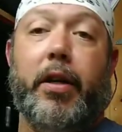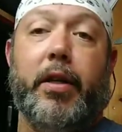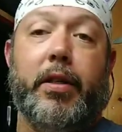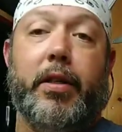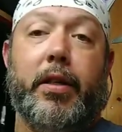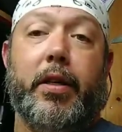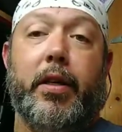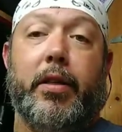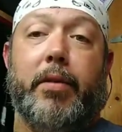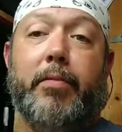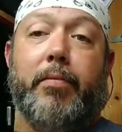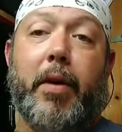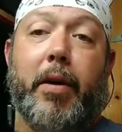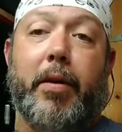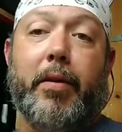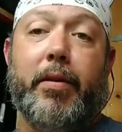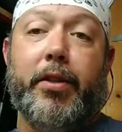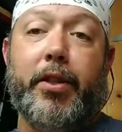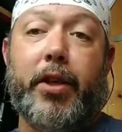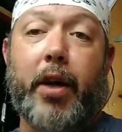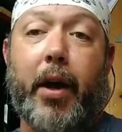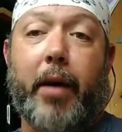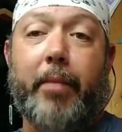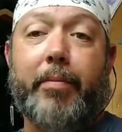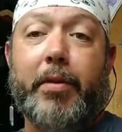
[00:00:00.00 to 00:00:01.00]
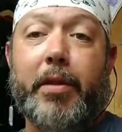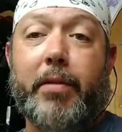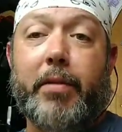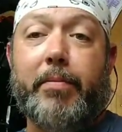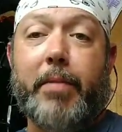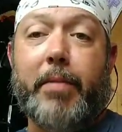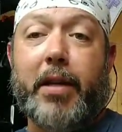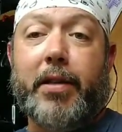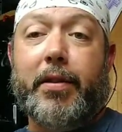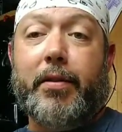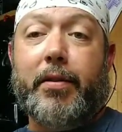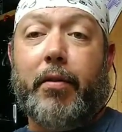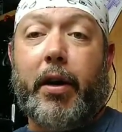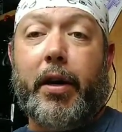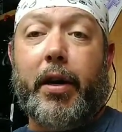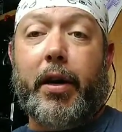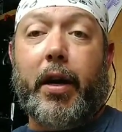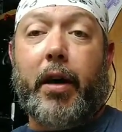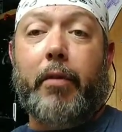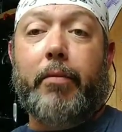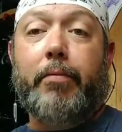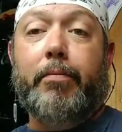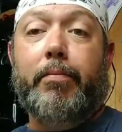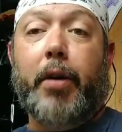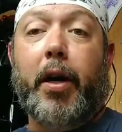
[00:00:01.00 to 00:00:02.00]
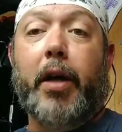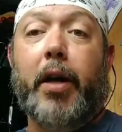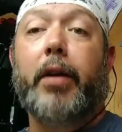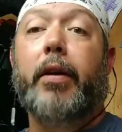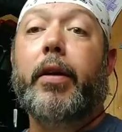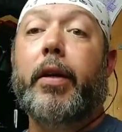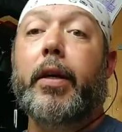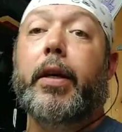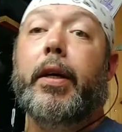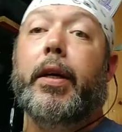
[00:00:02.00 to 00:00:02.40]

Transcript: it is because my shop is a mess right now. But